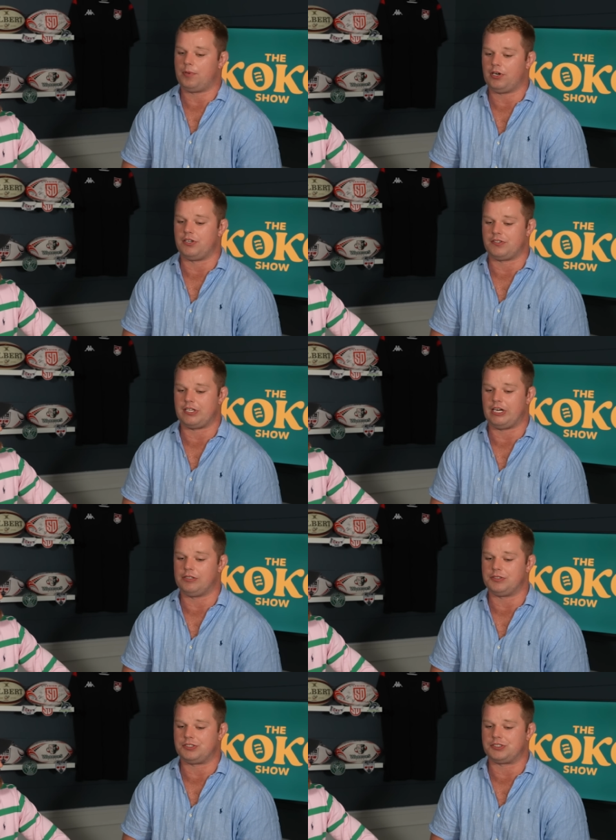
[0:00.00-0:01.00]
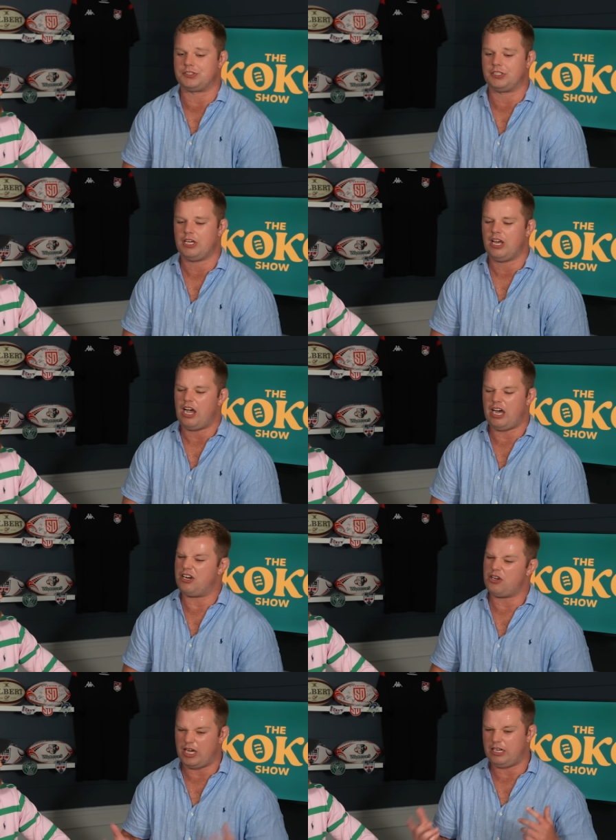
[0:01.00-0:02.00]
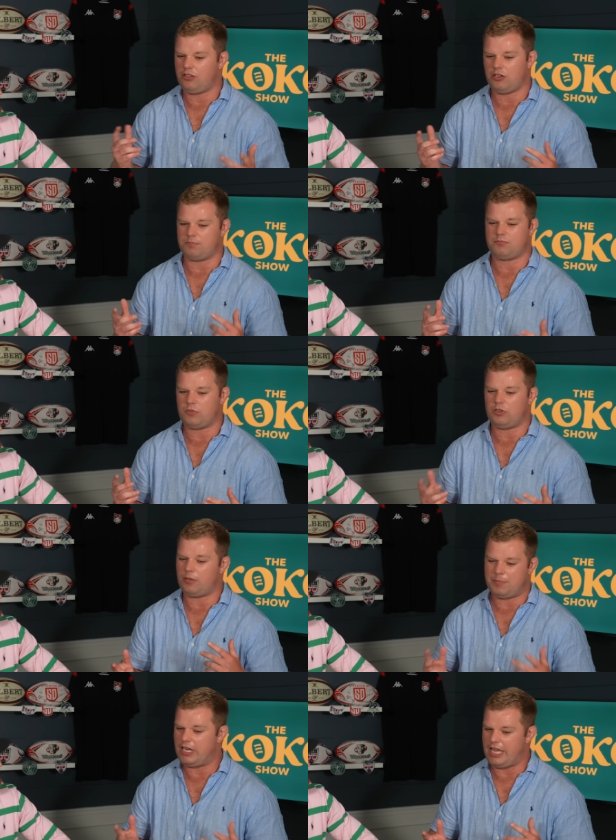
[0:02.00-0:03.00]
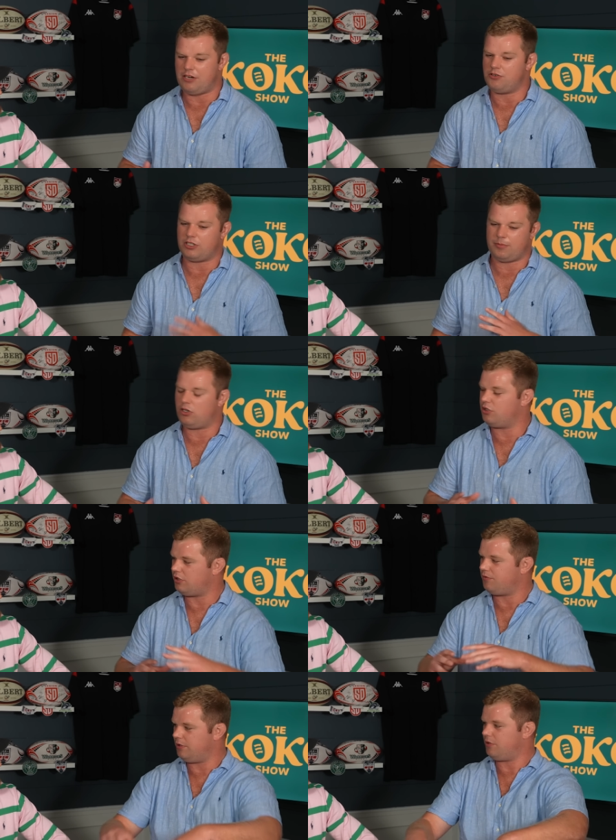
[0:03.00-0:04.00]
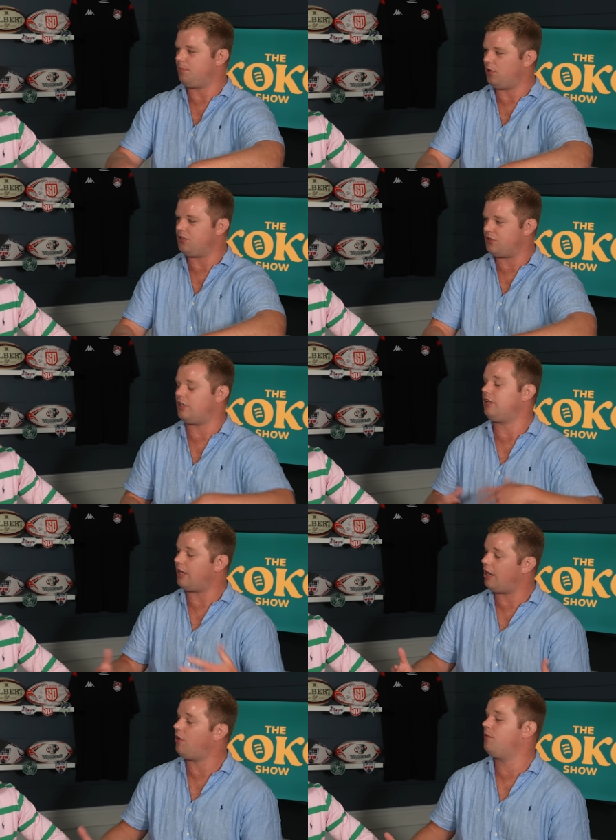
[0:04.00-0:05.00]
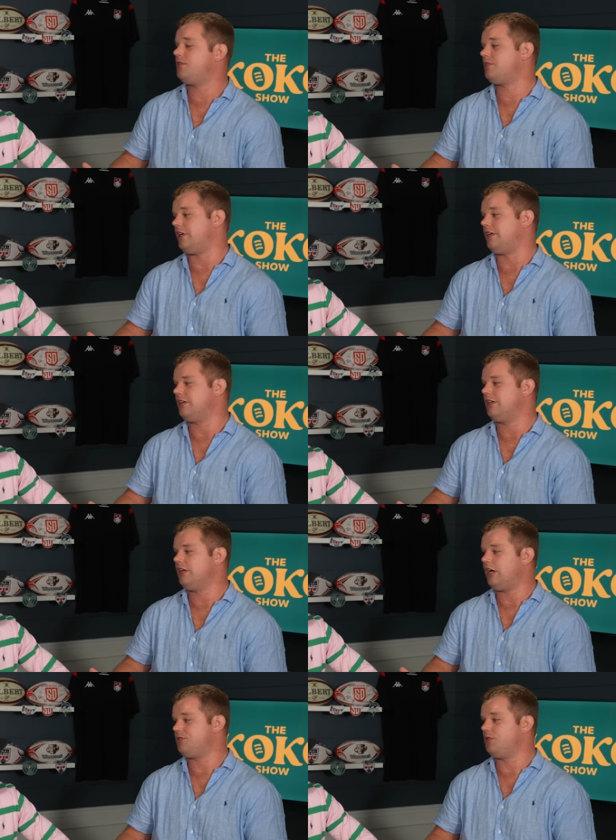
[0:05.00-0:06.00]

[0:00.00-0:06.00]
post, and I was just I don't know. I had a lot of a lot, bit of head noise. I'm oh, do not really want to post? I'm like, I, obviously. I do.